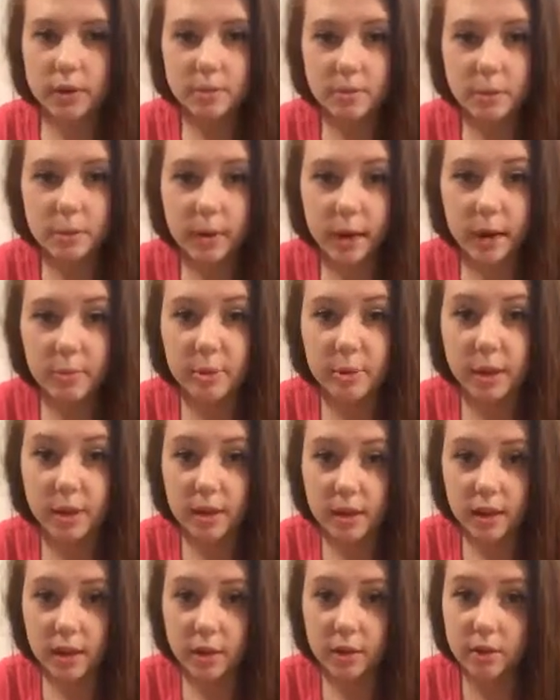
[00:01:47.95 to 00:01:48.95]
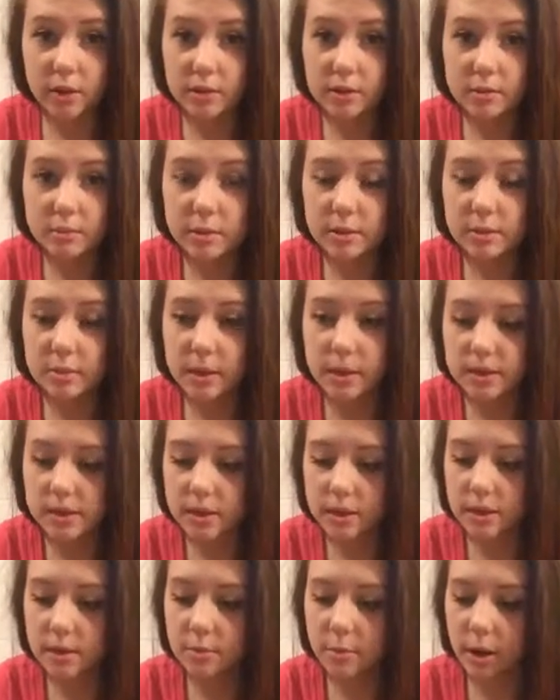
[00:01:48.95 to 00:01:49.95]
to be wrapping a Christmas
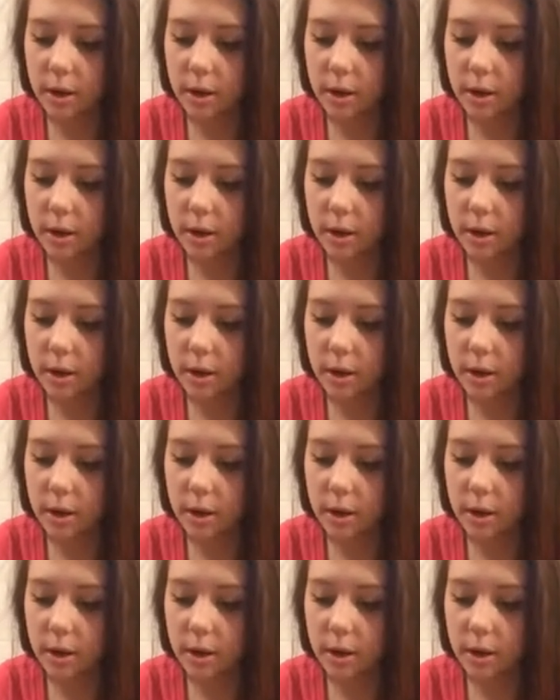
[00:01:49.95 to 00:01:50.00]
present,